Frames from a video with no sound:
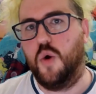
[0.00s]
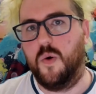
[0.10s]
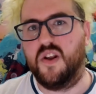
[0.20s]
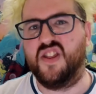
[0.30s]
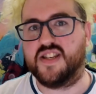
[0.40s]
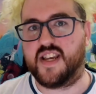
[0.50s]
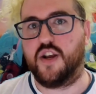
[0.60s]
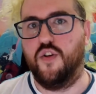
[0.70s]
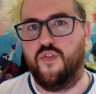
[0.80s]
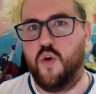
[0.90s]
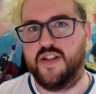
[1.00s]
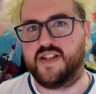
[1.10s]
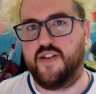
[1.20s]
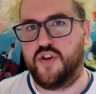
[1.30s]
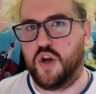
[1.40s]
only the single foil
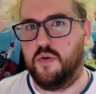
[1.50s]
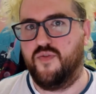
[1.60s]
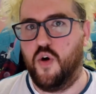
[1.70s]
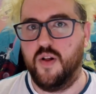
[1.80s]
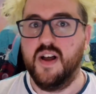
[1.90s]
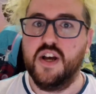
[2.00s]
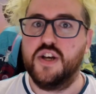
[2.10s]
instead of the double foil.